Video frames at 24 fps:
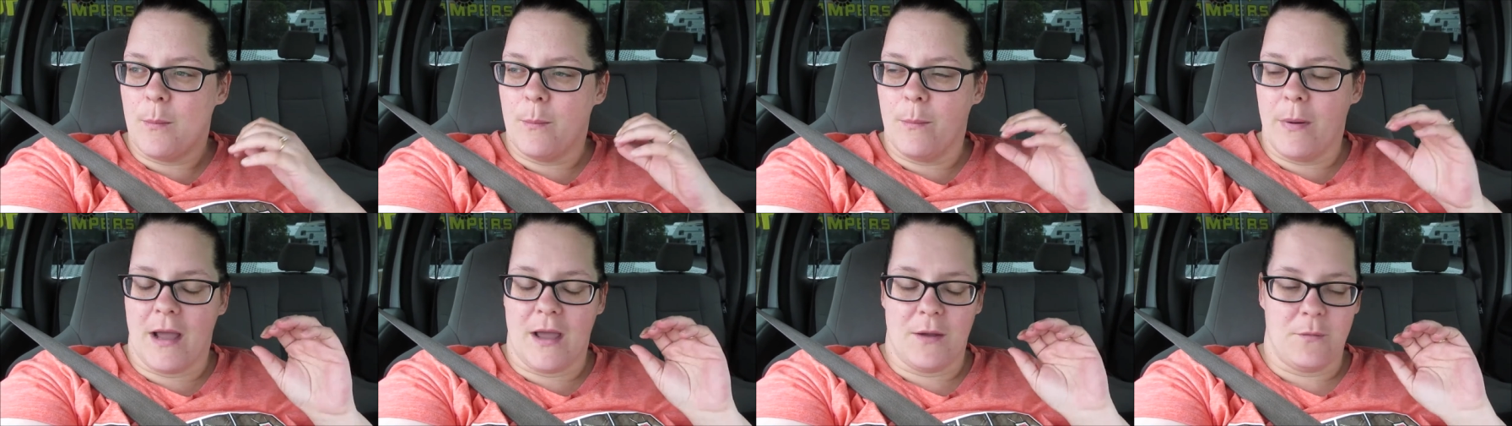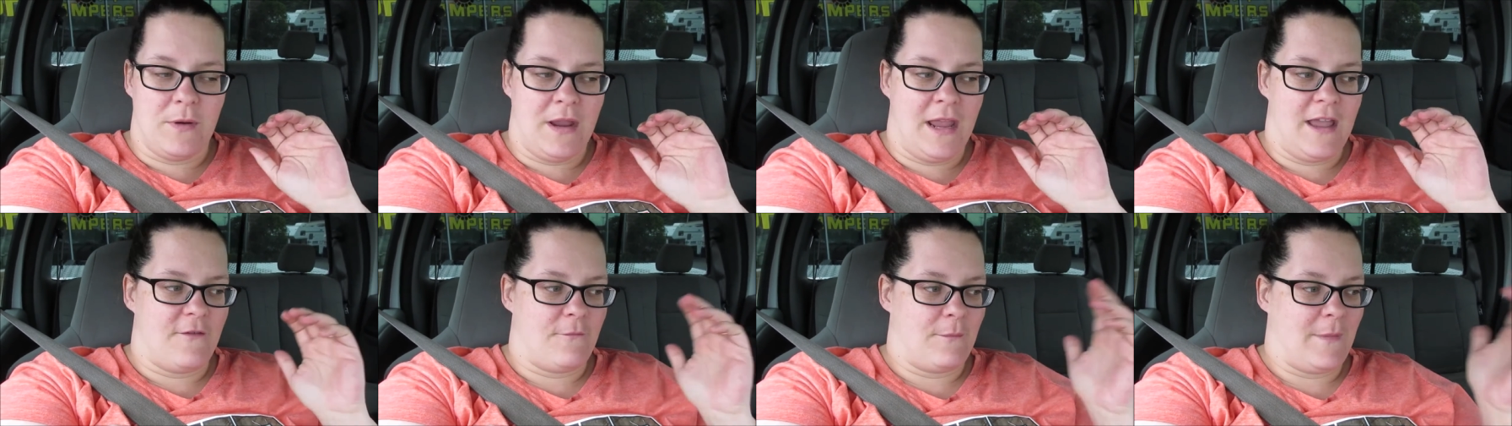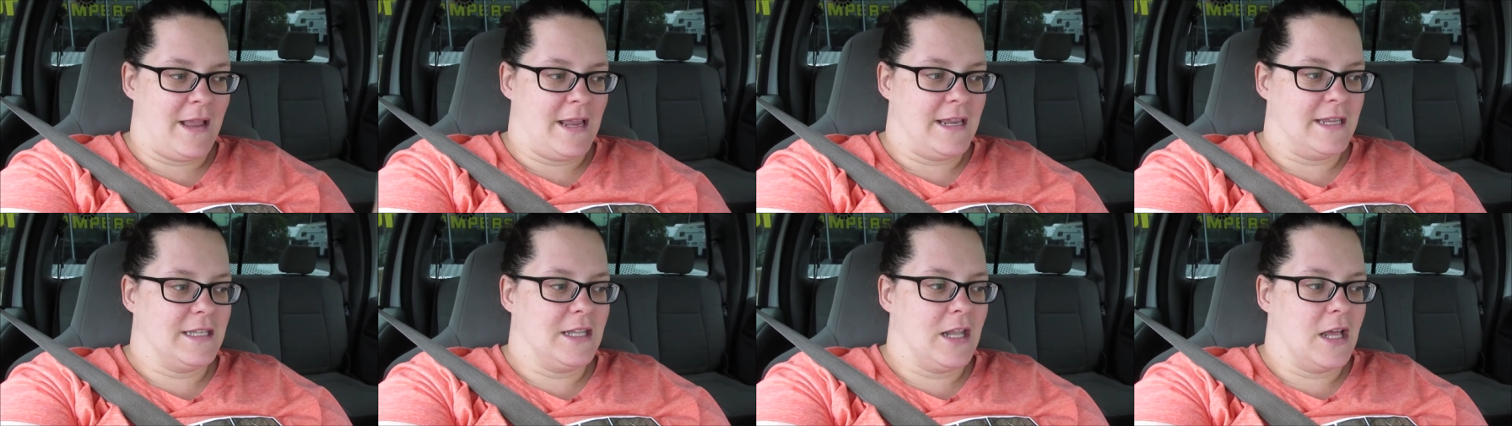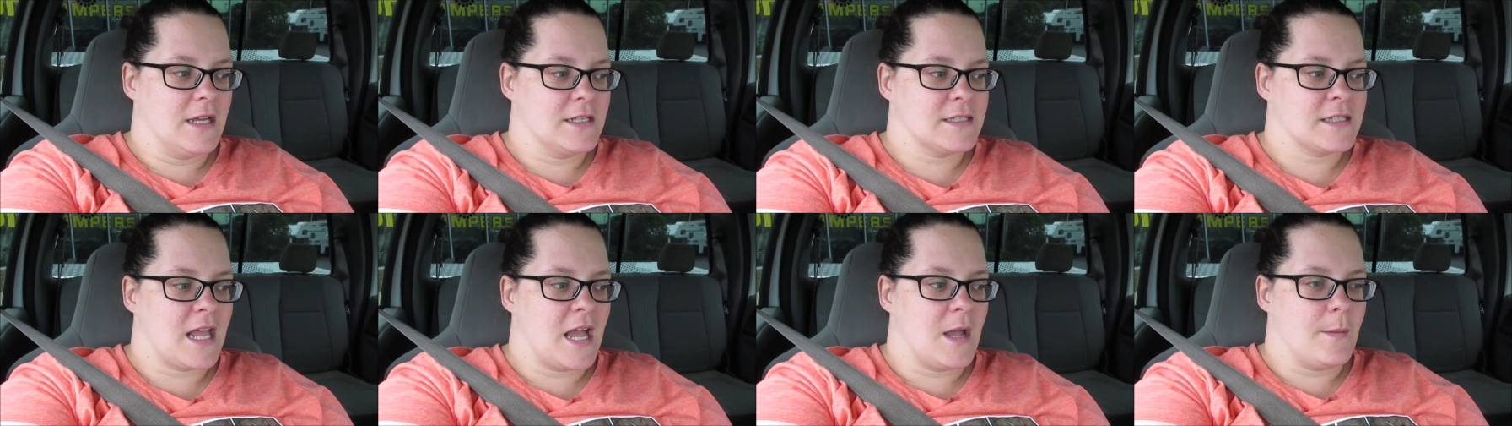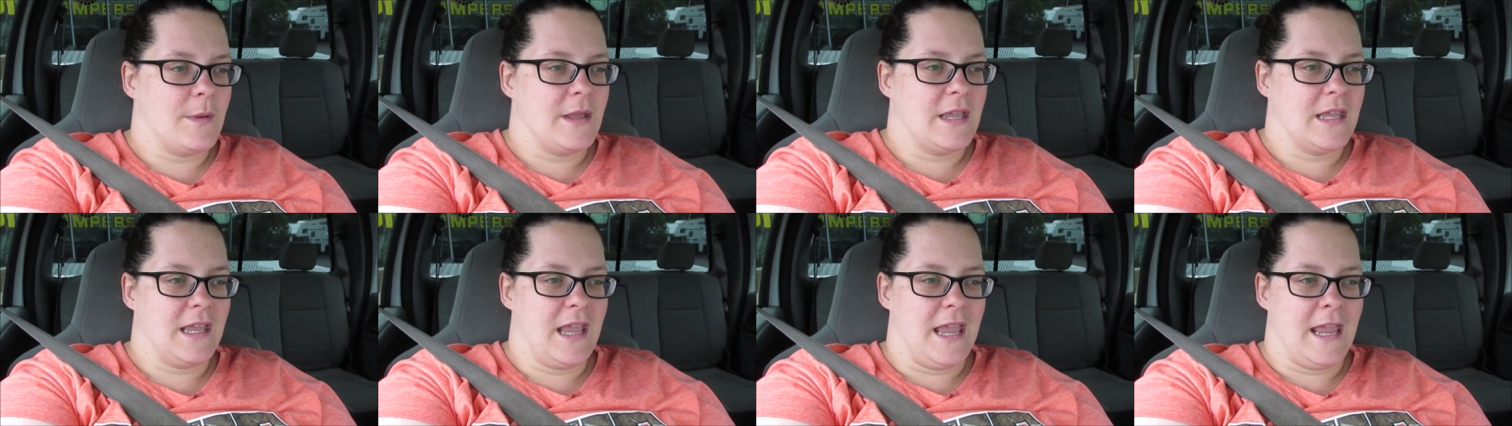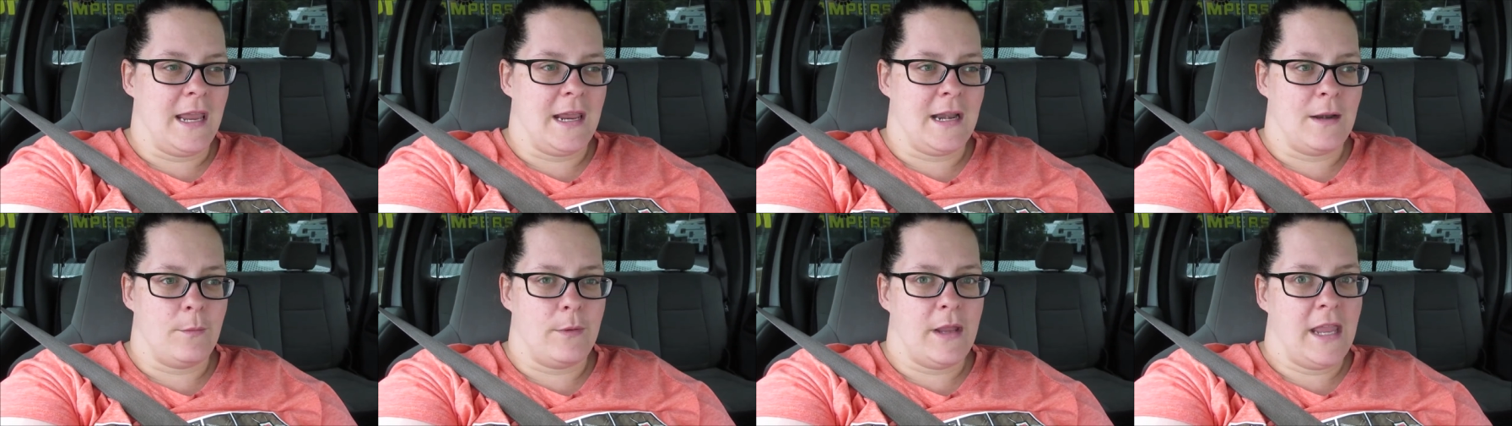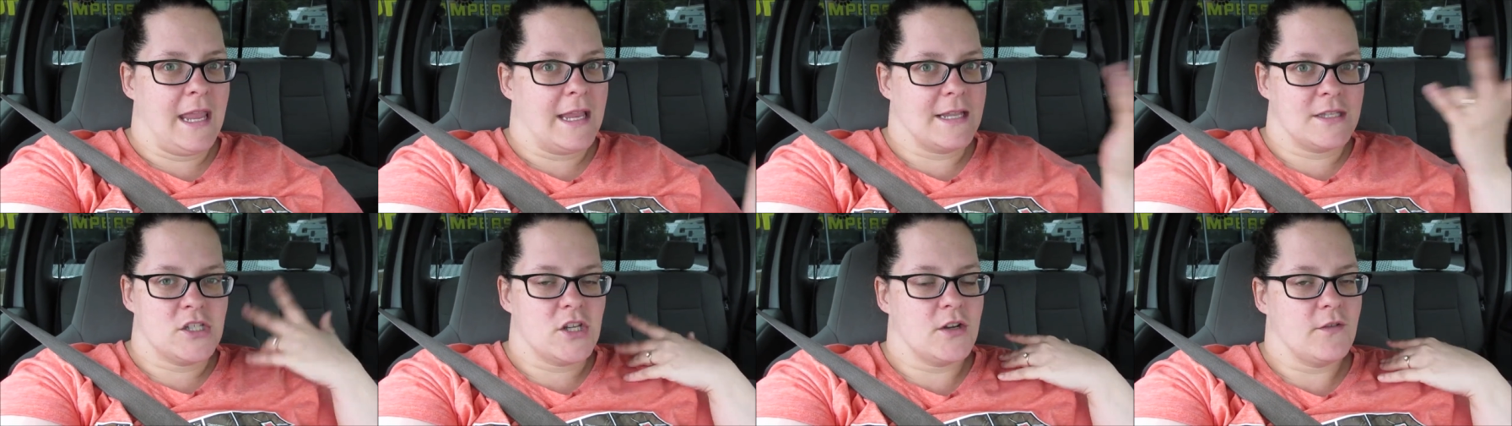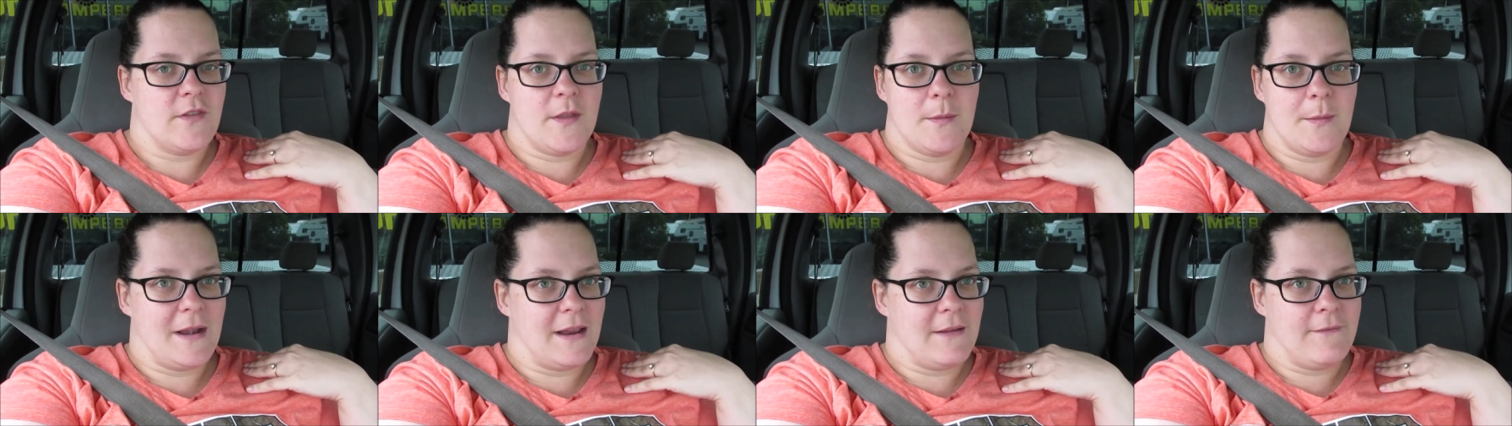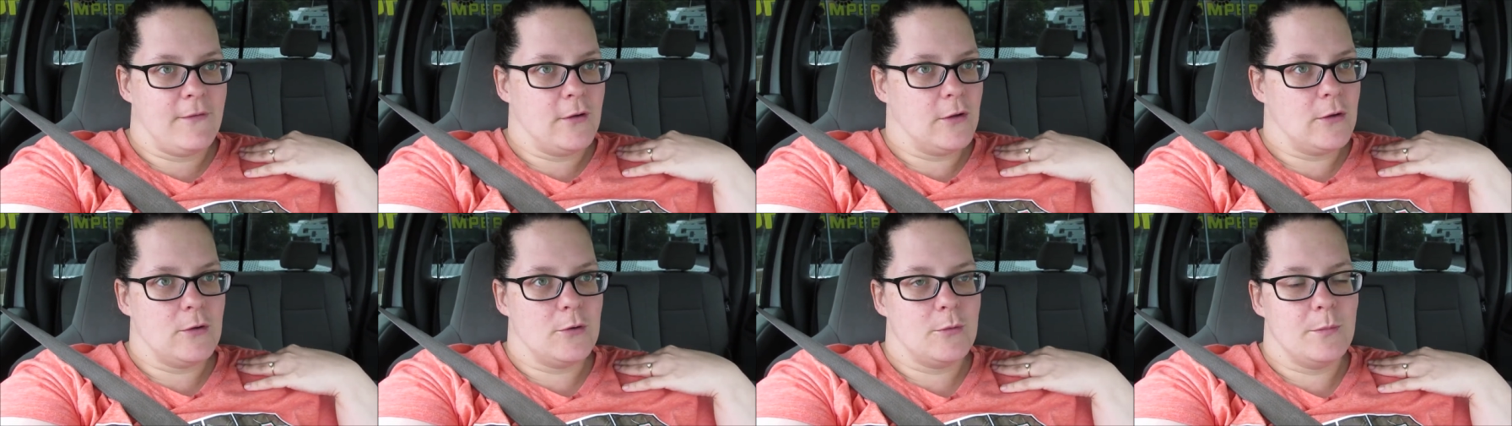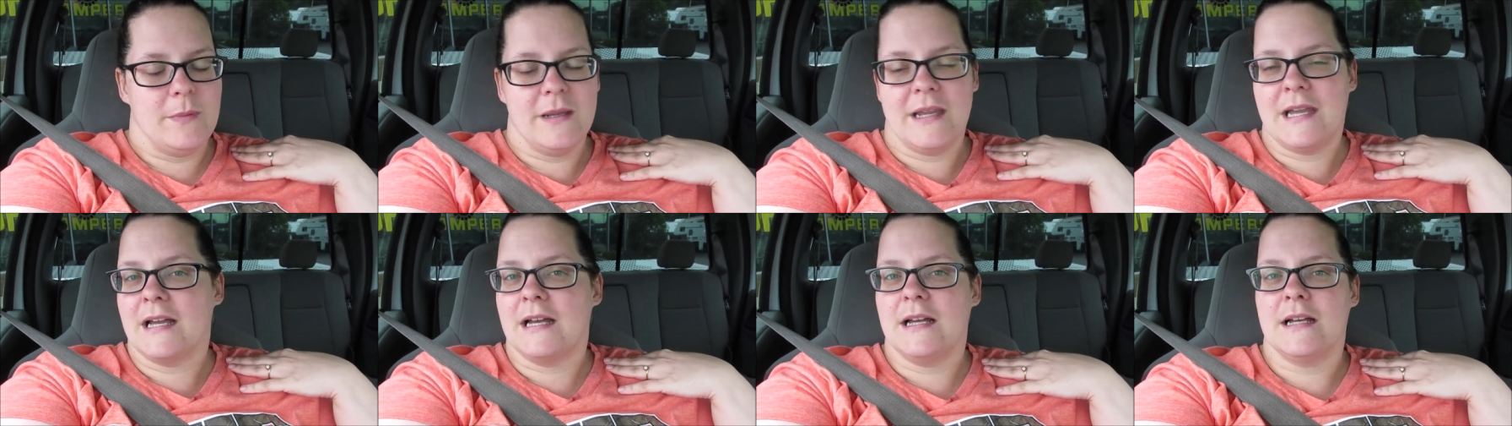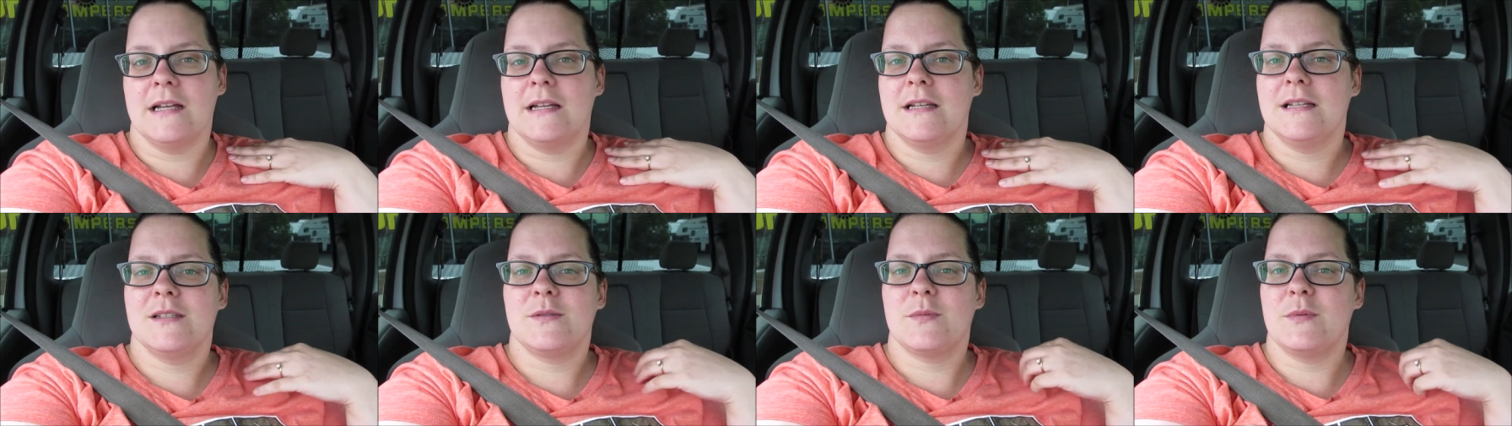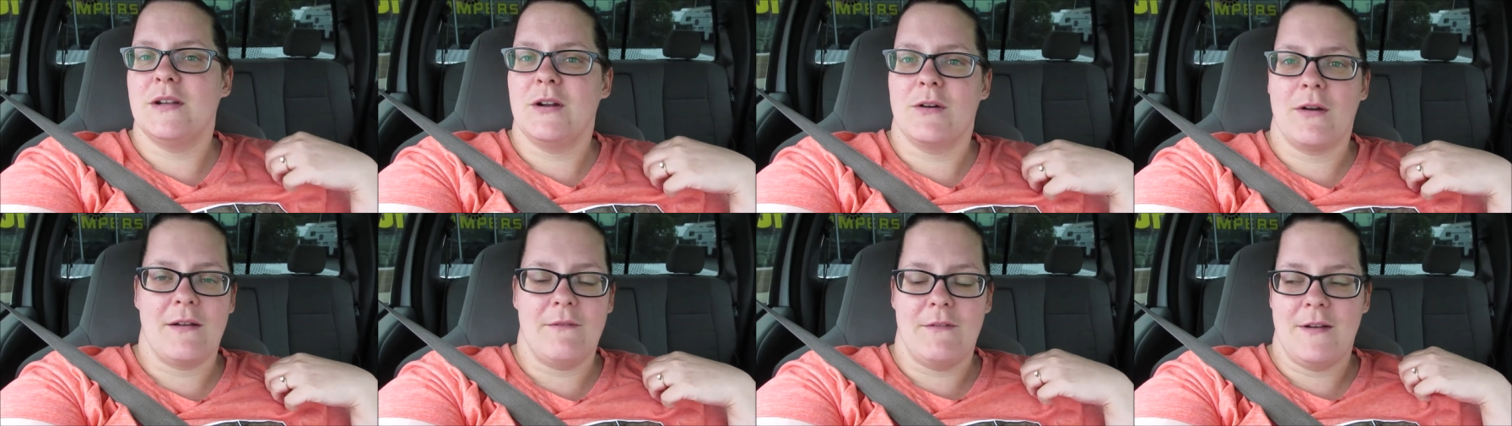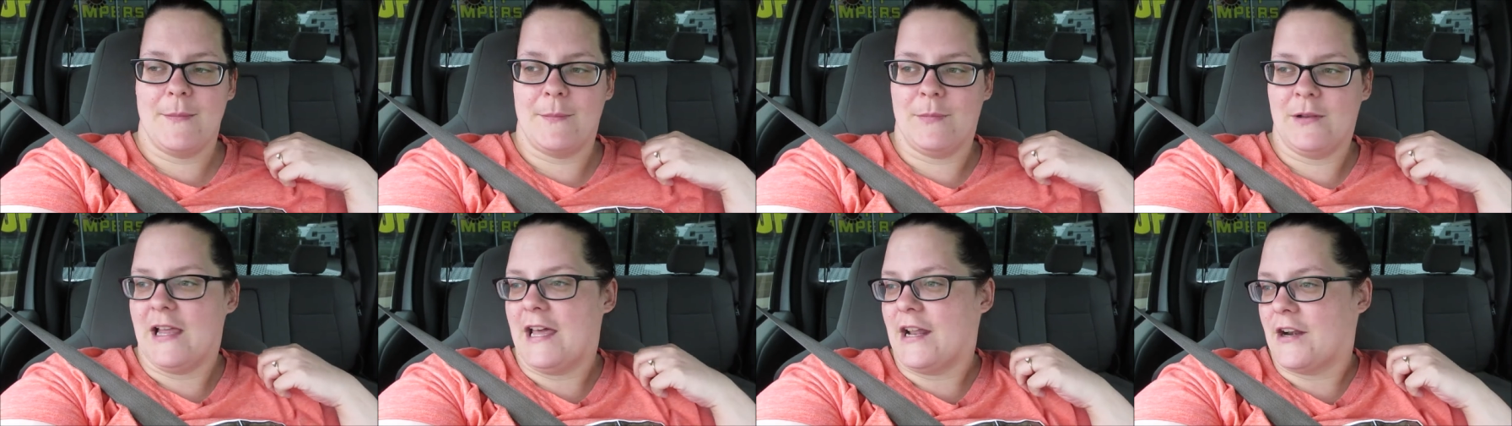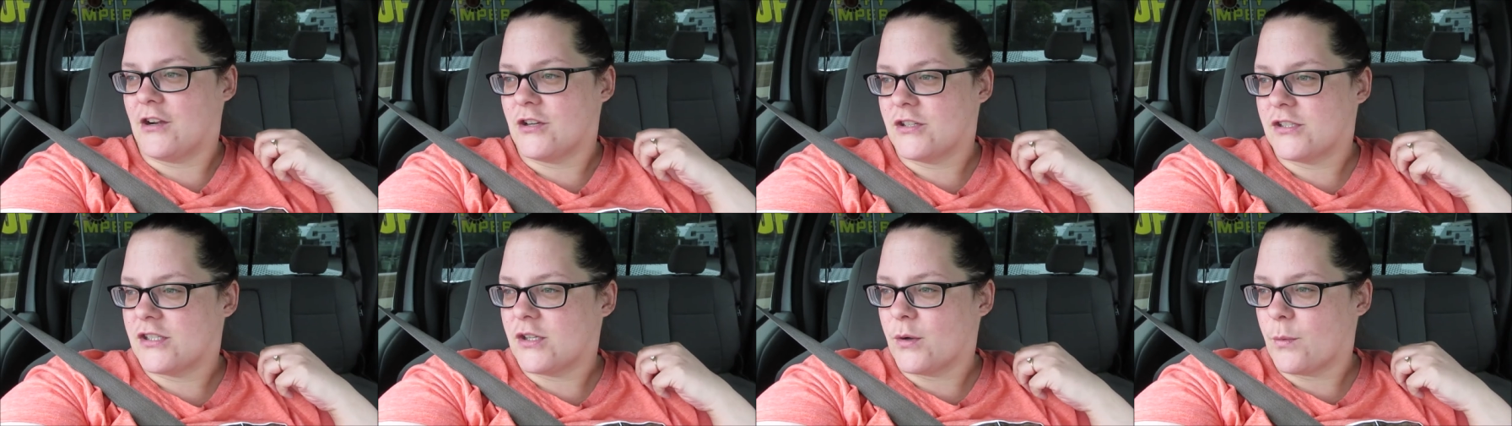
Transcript: But we have my in-laws coming, and we can't serve them any food because we don't have any platters.